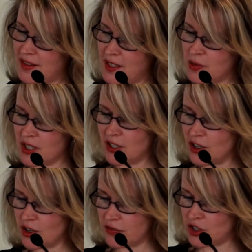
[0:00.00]
There was a
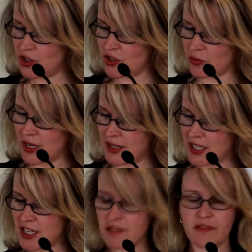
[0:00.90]
lot of issues around
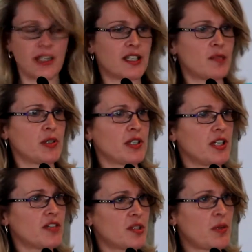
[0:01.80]
the
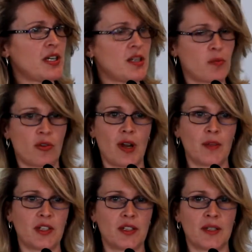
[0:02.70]
inflexibility of spending
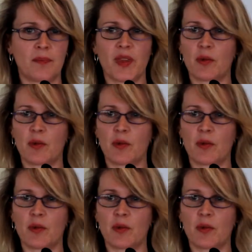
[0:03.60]
parameters,